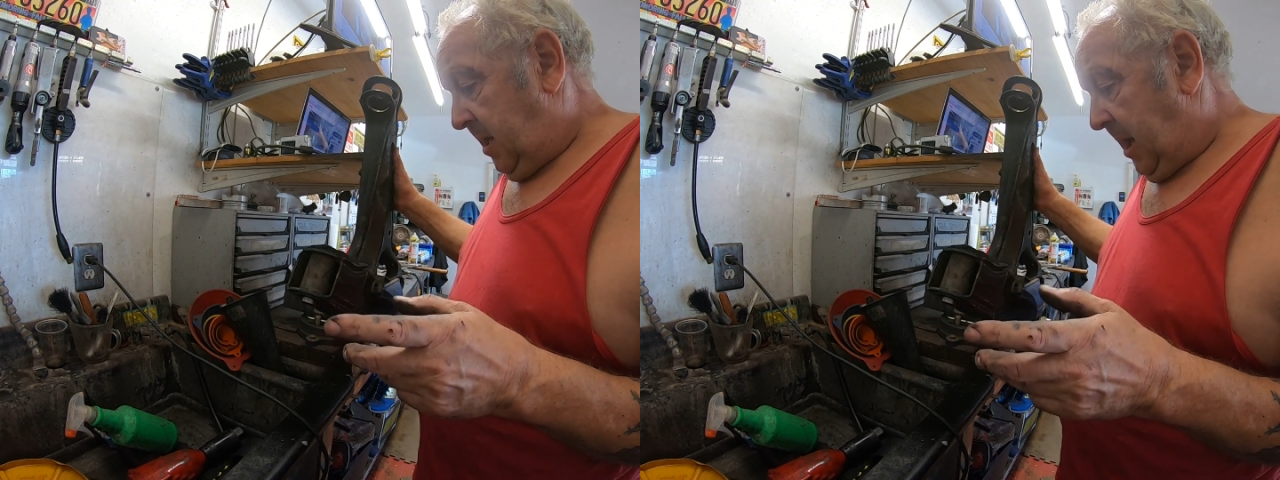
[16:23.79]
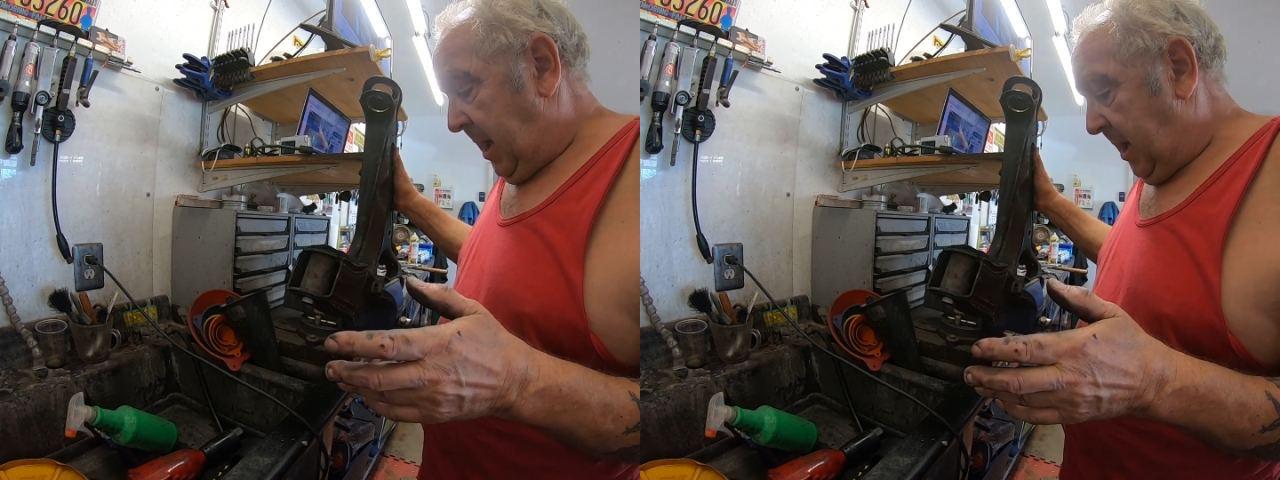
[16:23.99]

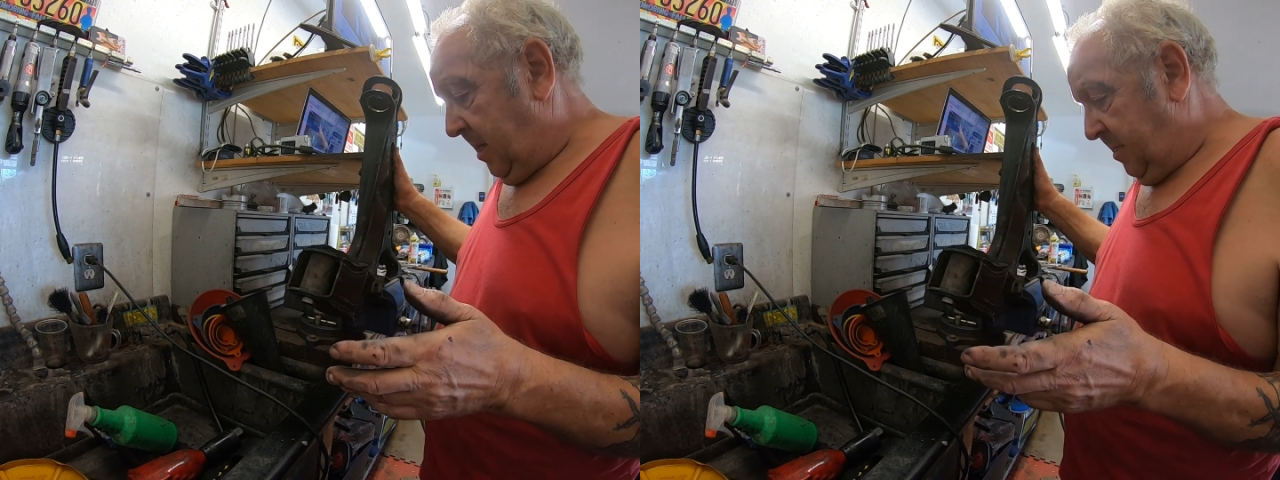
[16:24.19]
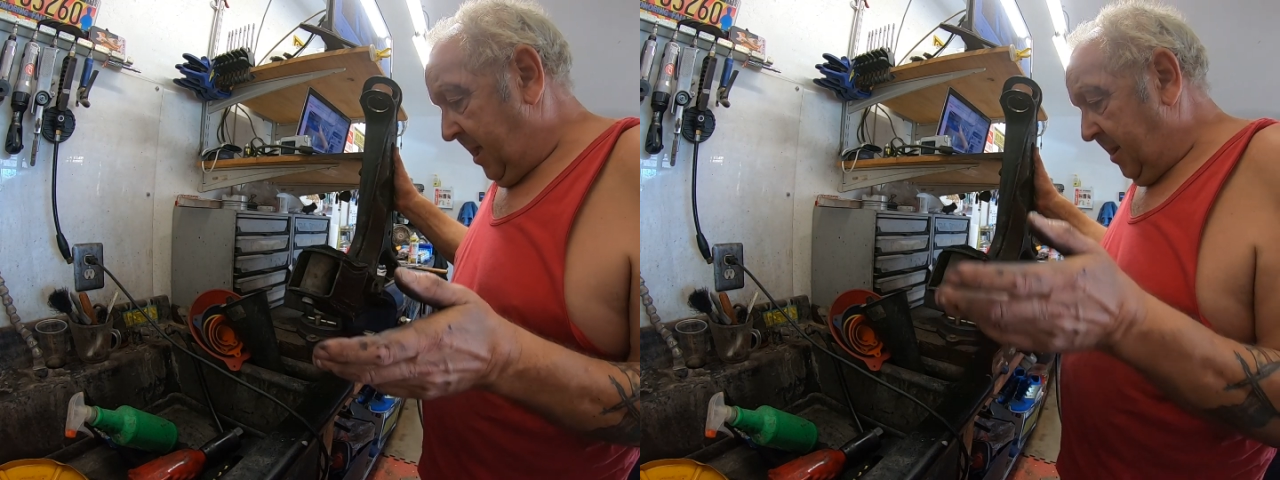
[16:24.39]

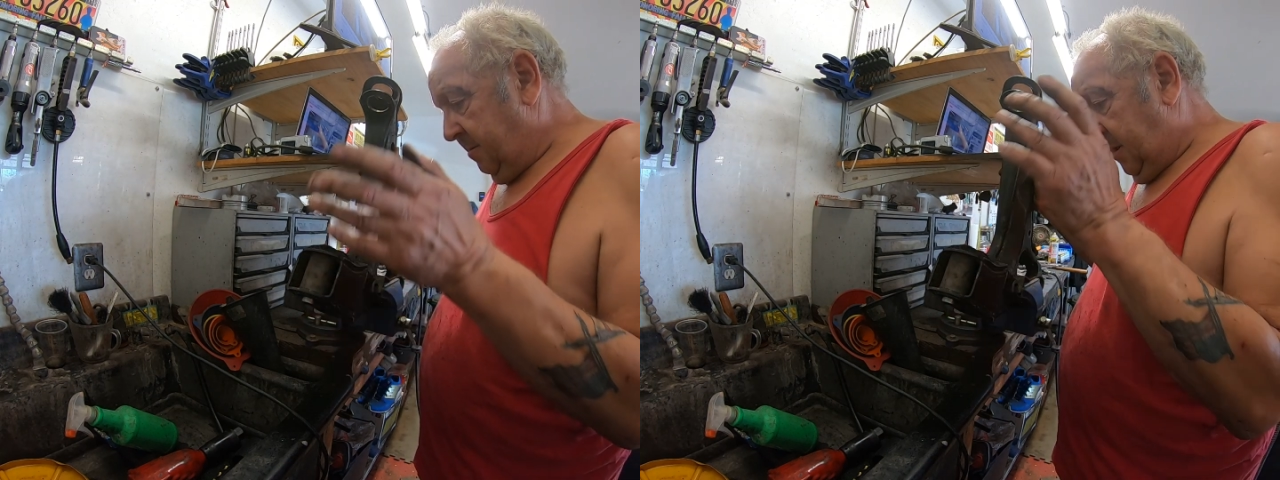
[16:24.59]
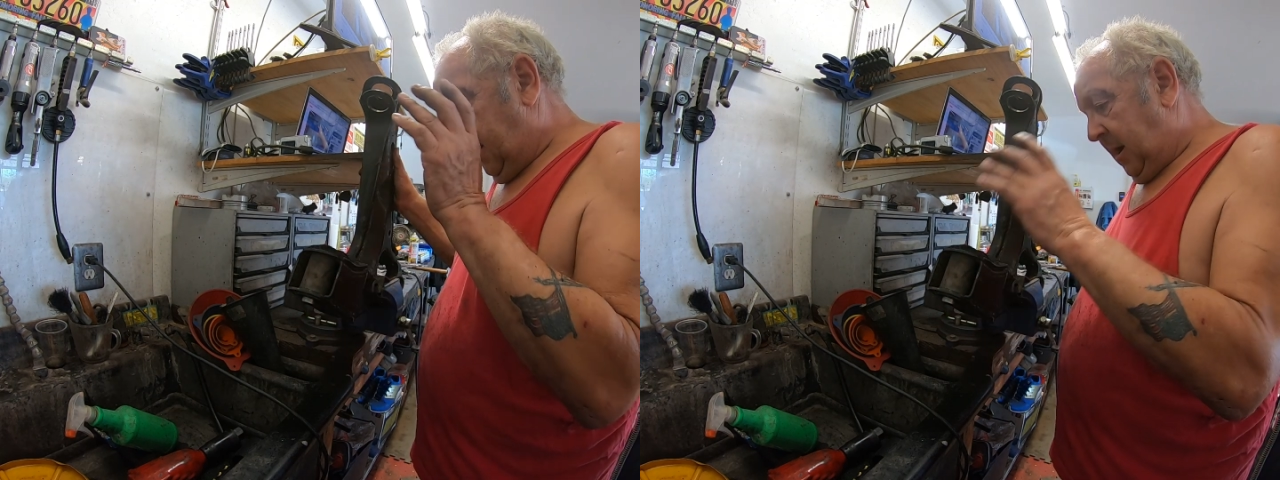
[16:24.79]

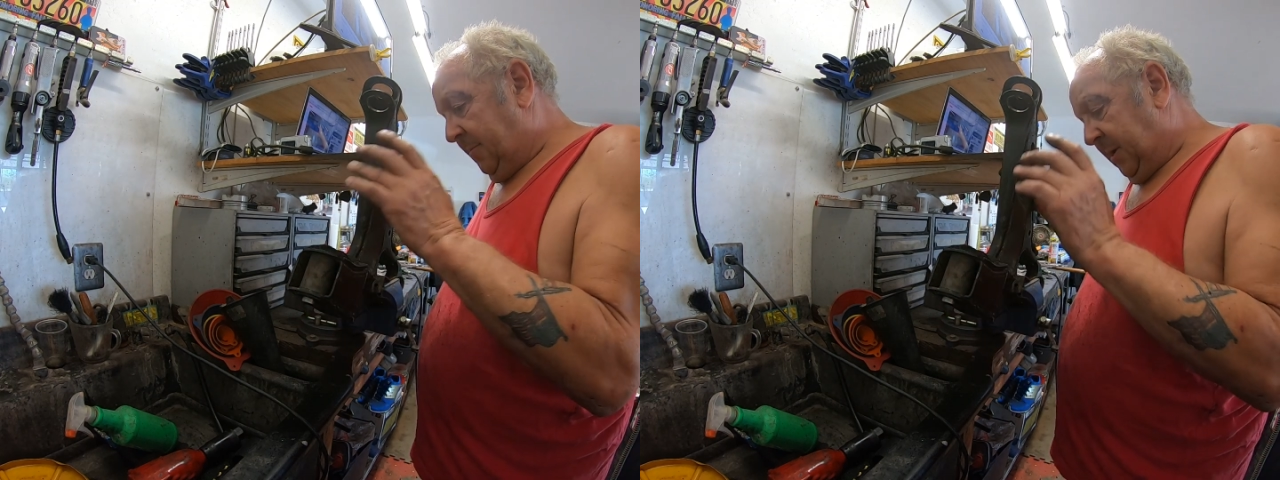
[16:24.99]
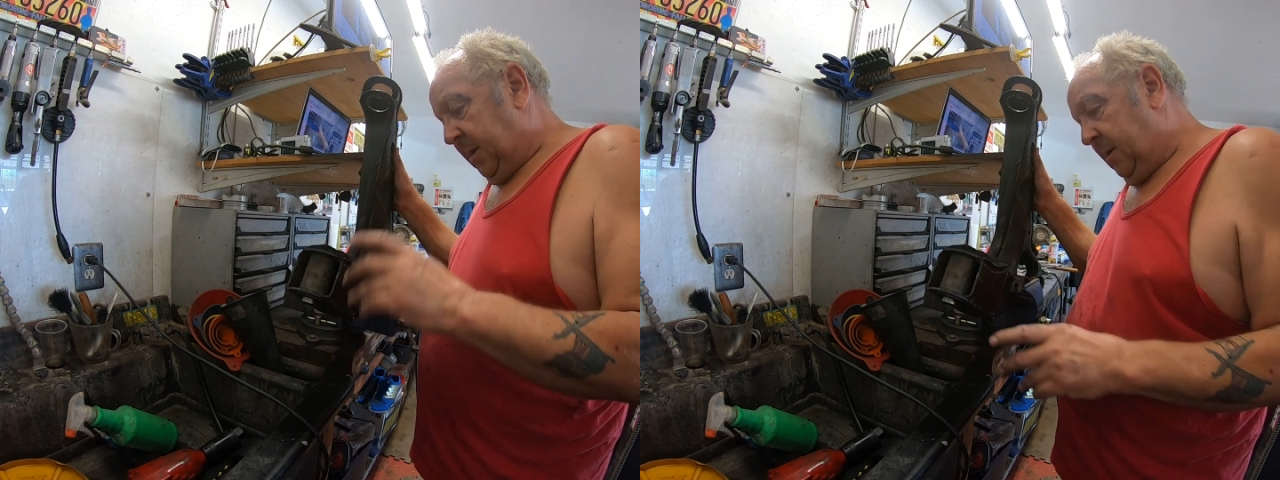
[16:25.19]
then
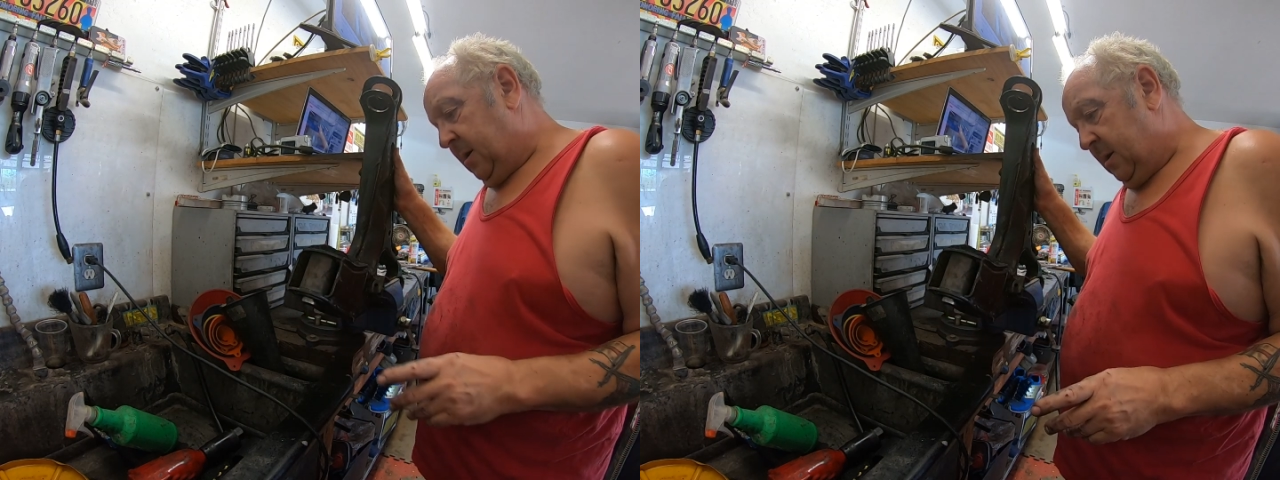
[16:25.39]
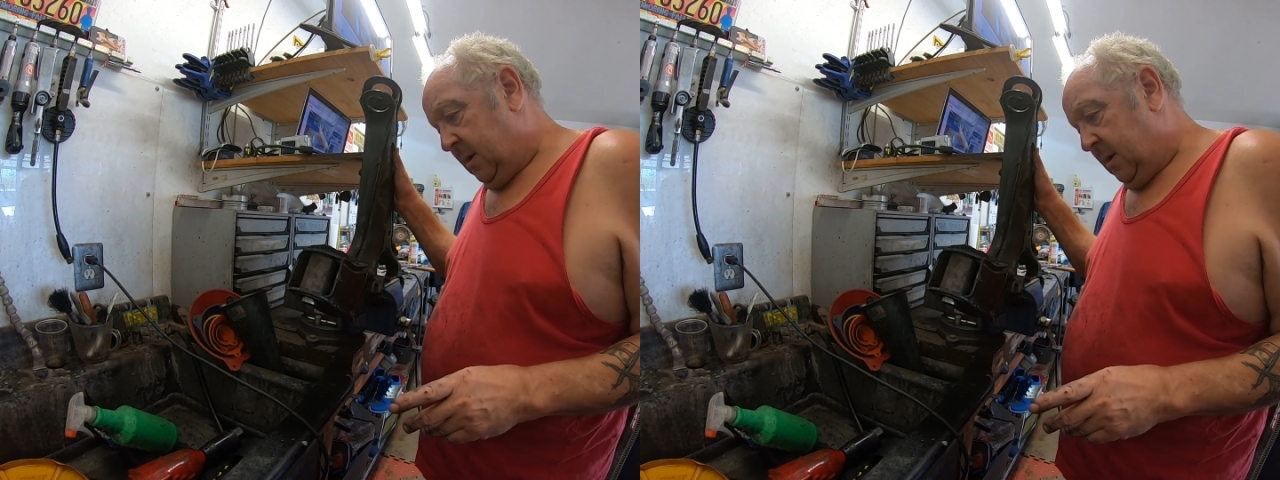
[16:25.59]
I'm going to